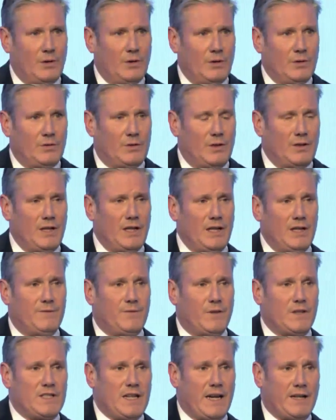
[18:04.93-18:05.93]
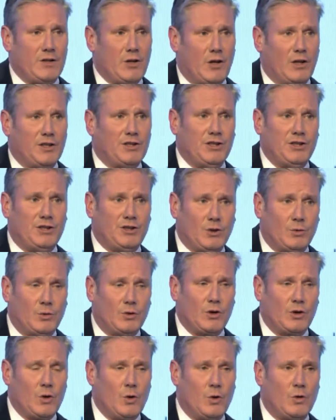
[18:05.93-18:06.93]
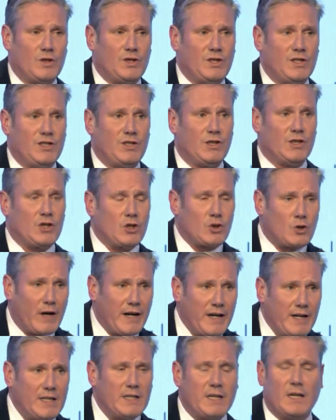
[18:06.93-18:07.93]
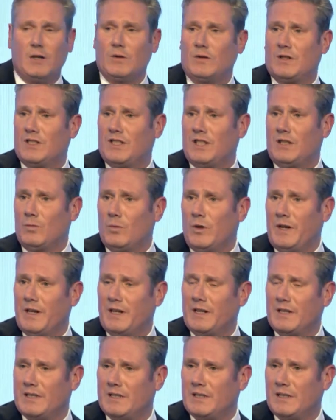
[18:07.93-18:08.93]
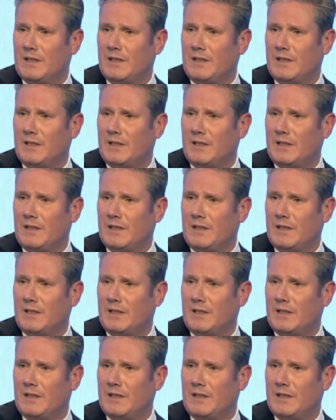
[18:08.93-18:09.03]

The need for technology short courses that train coders in weeks,